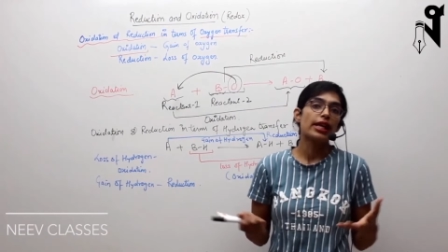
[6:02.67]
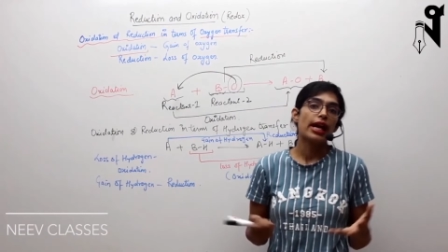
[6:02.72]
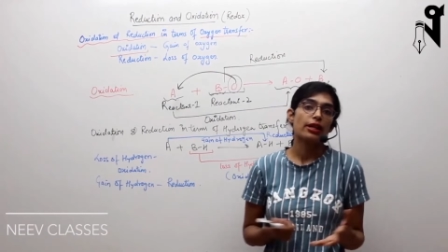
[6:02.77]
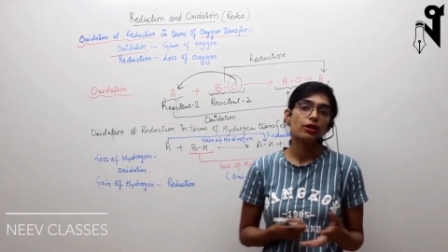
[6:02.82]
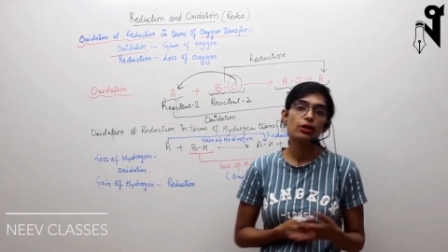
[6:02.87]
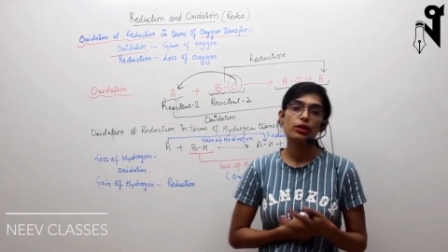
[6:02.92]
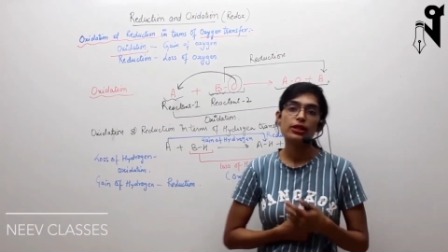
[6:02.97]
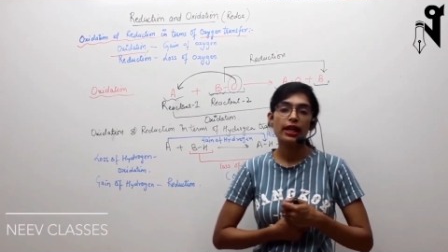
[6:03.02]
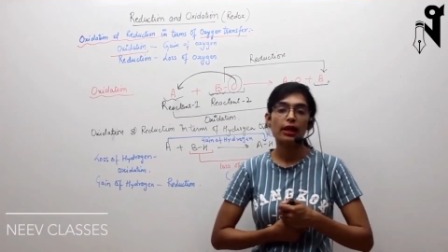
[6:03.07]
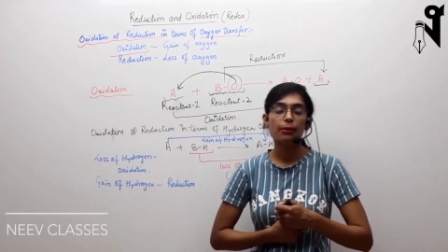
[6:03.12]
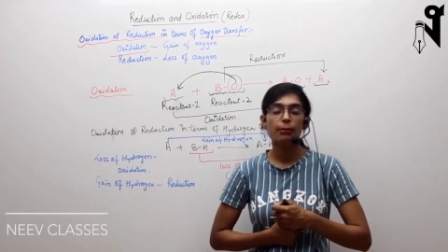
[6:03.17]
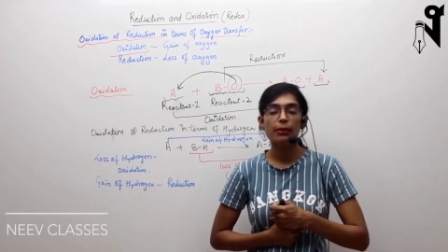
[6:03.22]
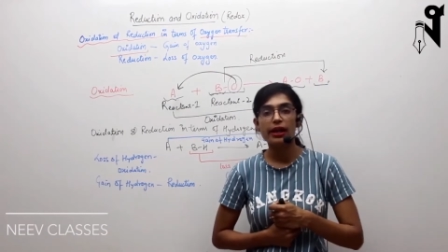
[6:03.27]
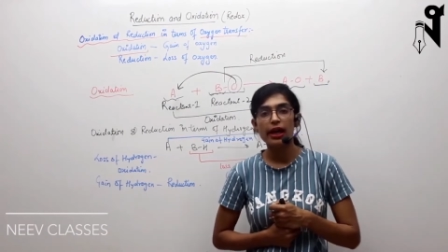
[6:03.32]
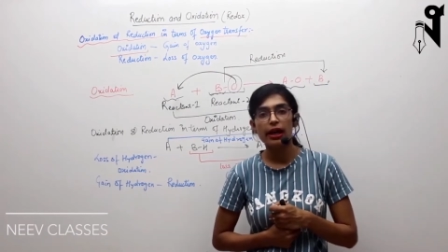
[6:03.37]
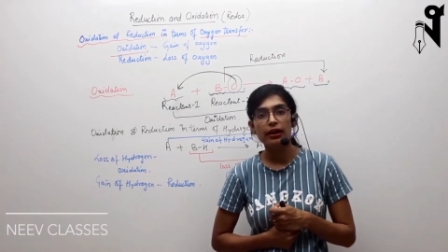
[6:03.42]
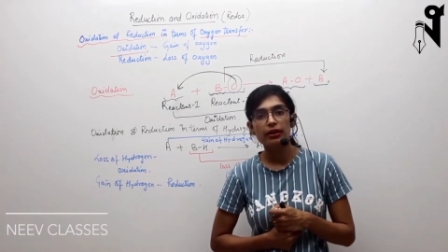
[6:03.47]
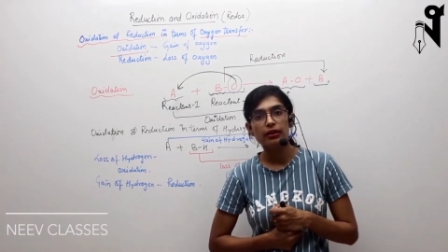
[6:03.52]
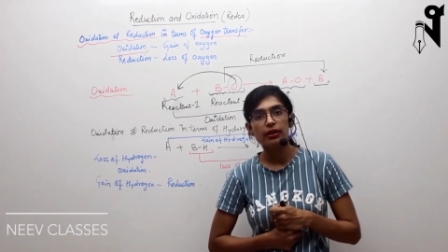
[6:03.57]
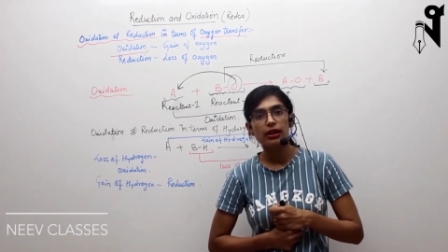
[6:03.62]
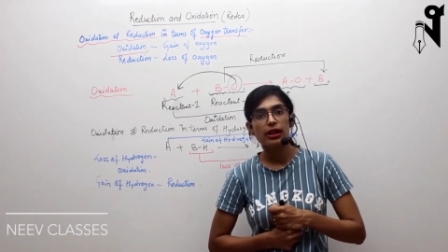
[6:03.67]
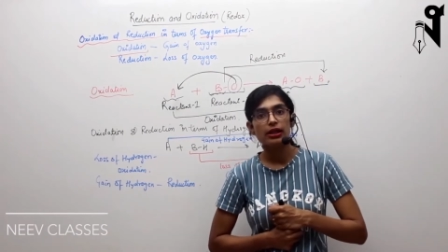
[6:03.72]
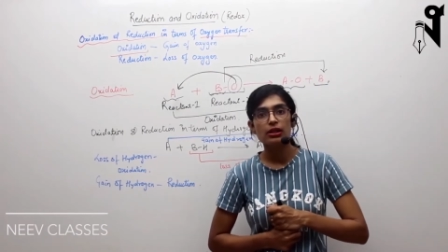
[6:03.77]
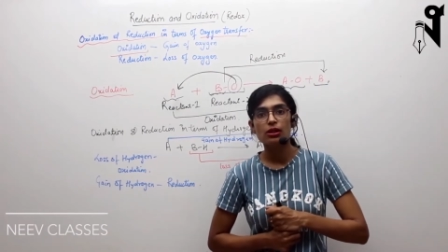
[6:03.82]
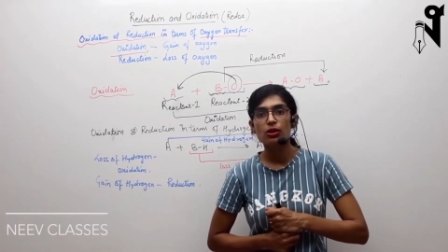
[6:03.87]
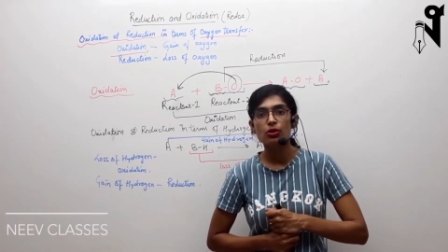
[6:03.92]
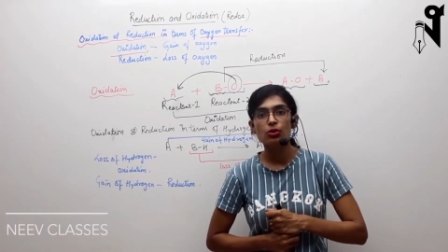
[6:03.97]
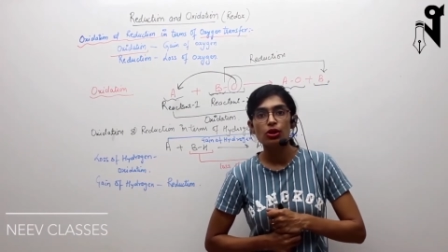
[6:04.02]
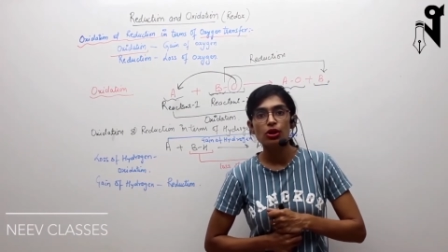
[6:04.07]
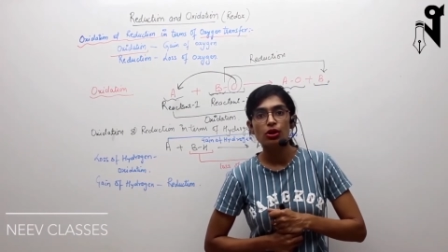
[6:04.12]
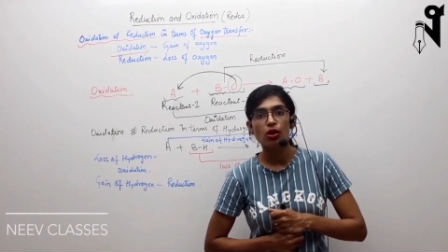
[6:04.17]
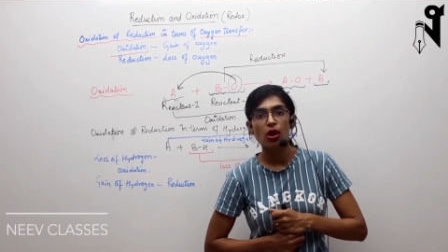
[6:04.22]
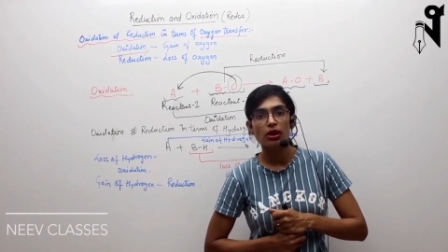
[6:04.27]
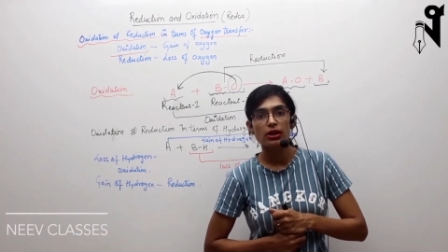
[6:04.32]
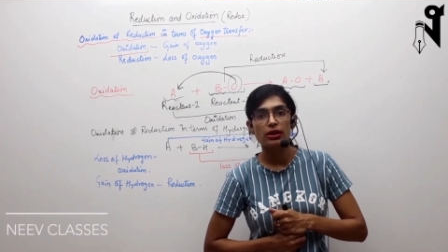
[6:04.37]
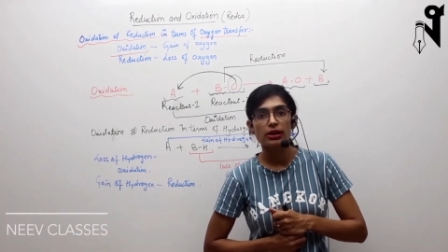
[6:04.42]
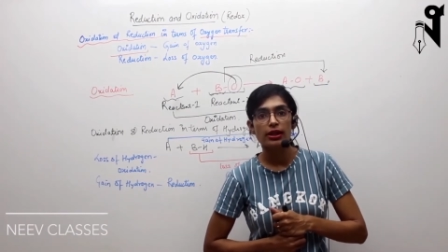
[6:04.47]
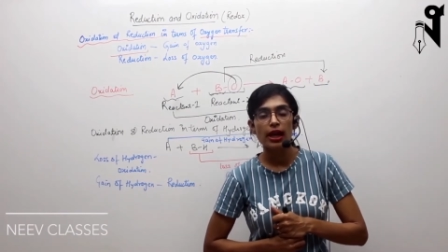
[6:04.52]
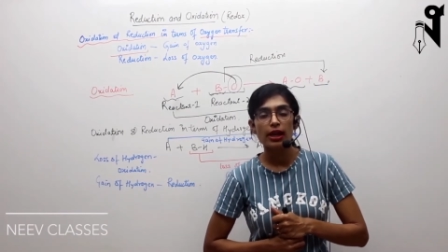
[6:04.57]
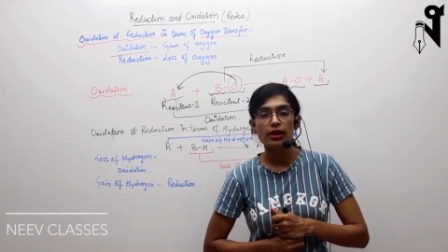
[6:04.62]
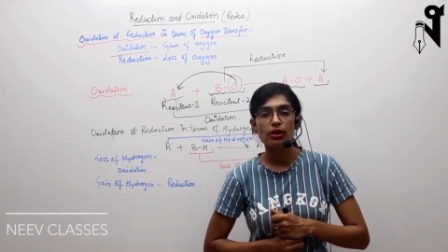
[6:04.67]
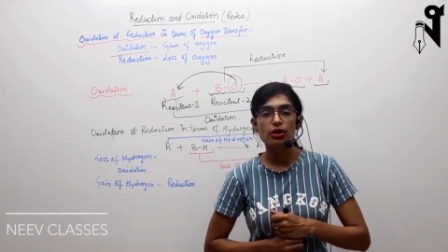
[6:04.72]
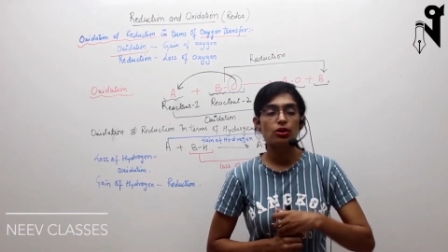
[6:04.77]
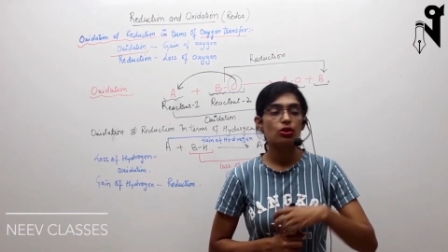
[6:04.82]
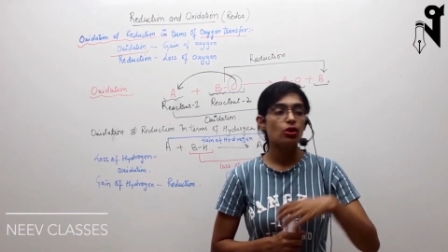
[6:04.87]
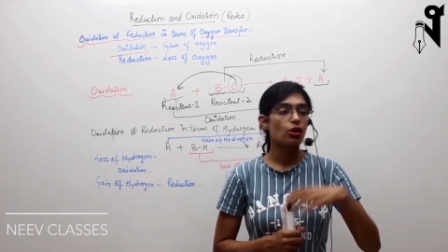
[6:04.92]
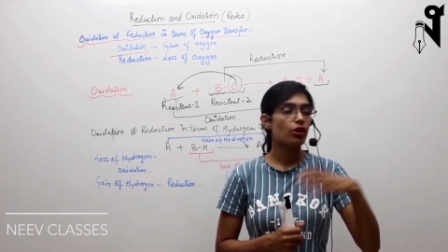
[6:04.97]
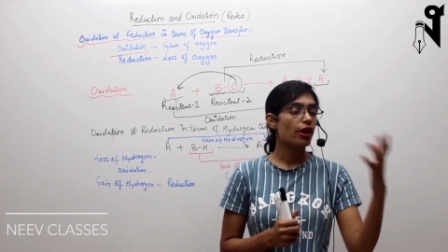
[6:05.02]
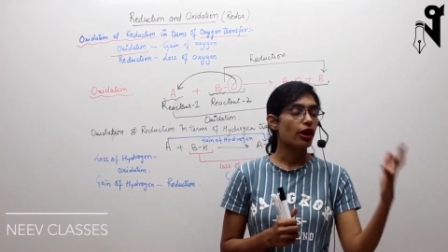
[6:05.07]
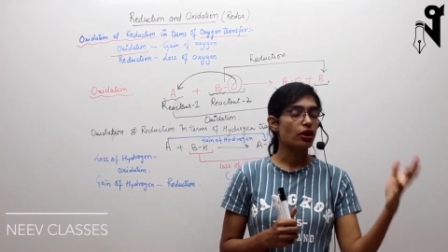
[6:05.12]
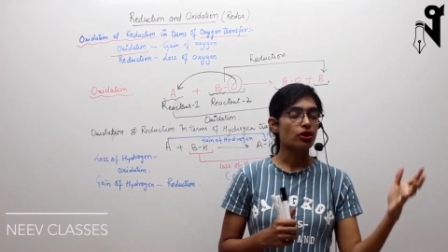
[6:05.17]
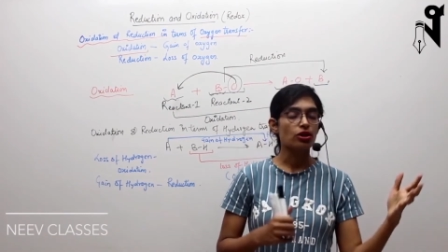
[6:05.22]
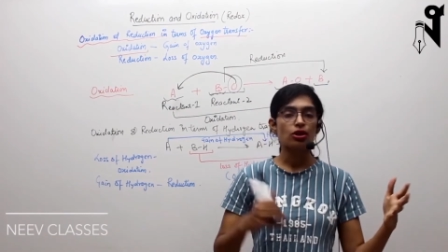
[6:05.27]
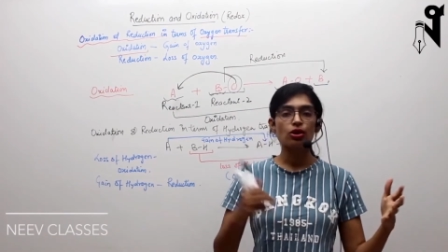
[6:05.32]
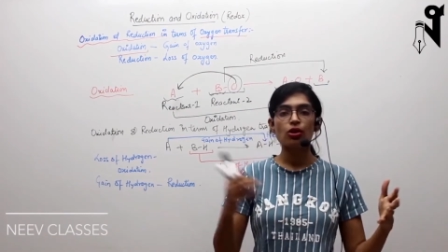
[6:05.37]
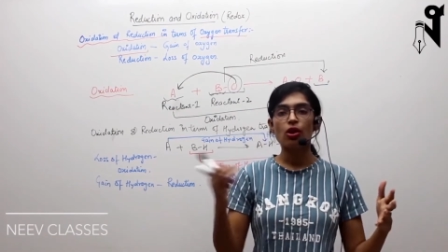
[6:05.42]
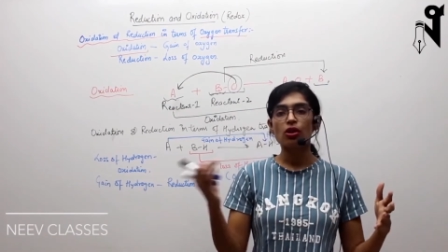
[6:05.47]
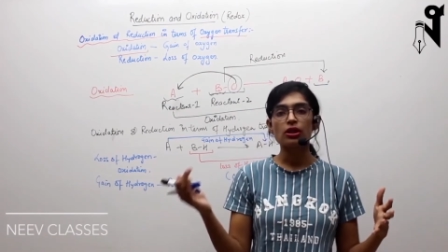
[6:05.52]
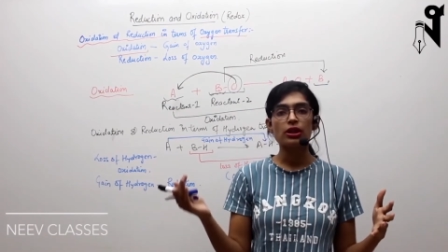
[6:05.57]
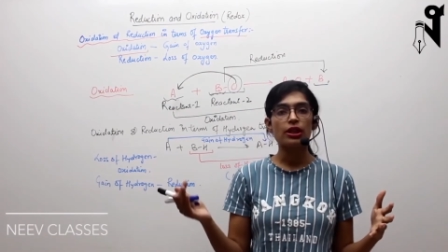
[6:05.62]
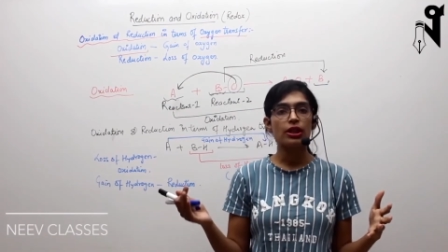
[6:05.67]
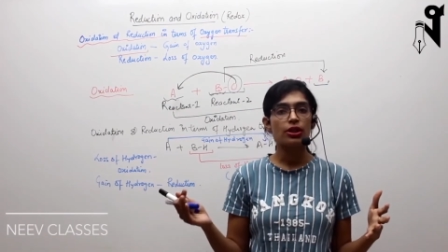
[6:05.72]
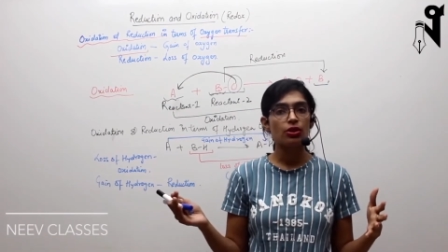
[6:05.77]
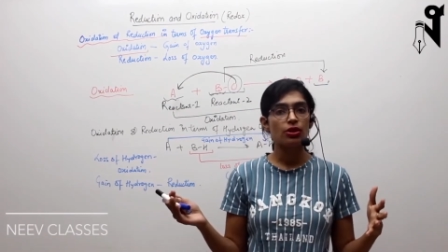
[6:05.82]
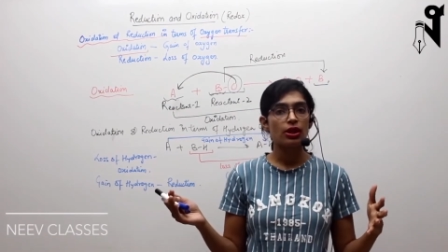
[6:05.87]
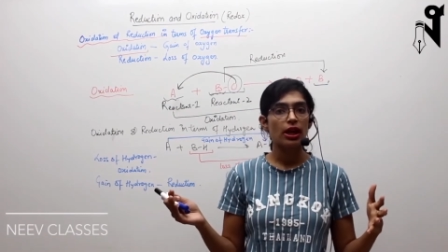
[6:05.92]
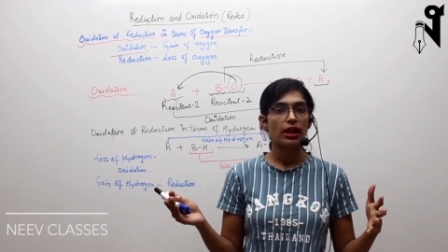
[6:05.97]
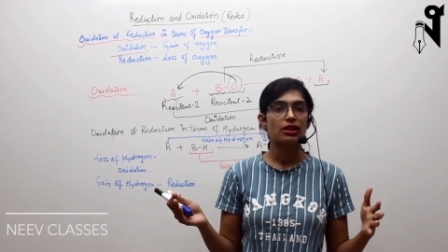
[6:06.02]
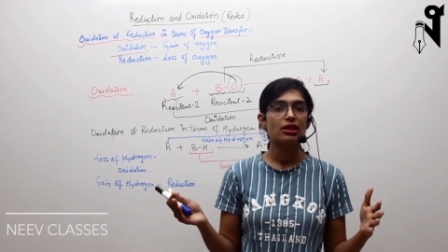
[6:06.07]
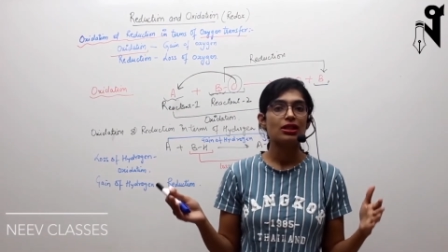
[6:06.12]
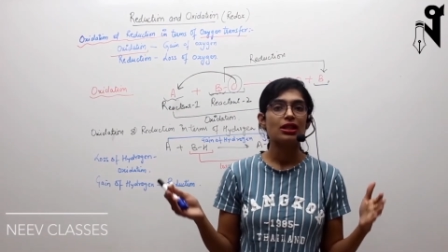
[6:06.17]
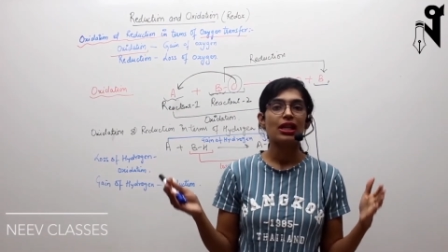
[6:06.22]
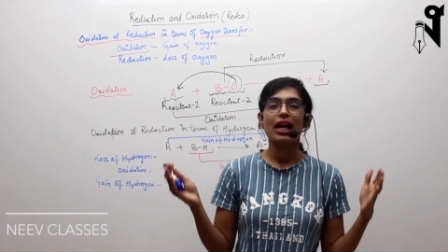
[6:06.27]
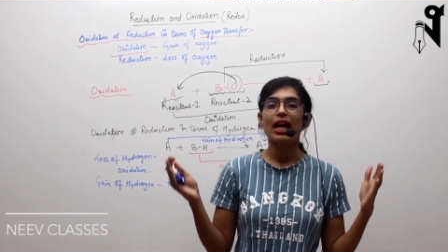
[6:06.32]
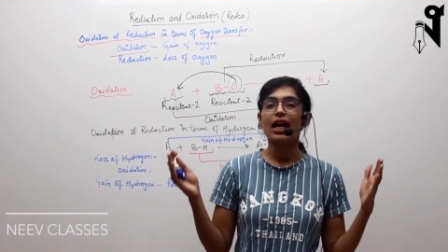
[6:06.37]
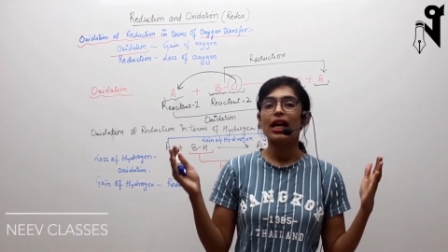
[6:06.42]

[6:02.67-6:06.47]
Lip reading: reactions can be categorized into redox reactions or reduction and oxidation reactions?